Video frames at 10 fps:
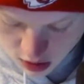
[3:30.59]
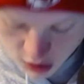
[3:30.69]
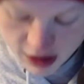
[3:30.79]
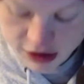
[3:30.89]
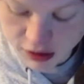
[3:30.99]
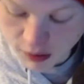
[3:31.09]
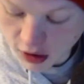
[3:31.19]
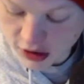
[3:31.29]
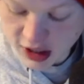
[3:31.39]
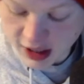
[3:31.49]
You had
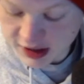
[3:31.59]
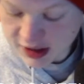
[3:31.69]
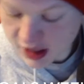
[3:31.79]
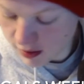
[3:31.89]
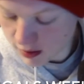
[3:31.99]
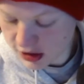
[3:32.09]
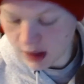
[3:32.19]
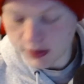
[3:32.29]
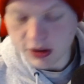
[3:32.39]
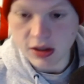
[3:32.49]
Jamar Chase, 7
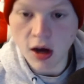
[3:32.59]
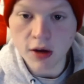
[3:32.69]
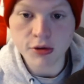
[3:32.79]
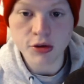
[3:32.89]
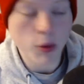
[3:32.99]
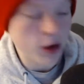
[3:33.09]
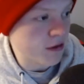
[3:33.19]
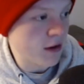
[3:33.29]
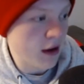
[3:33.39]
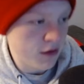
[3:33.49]
receptions,
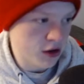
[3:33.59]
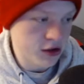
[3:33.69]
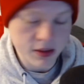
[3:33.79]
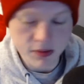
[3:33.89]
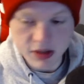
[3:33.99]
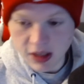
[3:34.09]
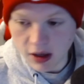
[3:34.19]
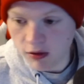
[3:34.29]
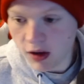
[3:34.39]
125 yards himself.